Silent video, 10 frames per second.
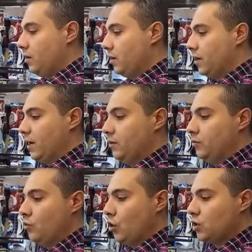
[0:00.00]
Okay,
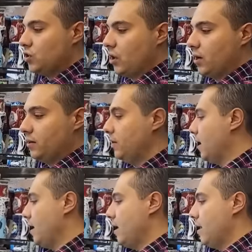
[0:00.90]
those are
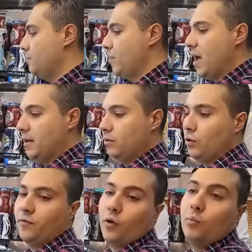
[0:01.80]
the band
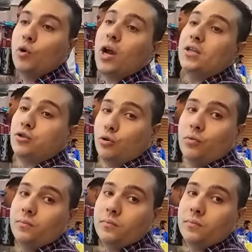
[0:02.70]
of Ummu Kalsum.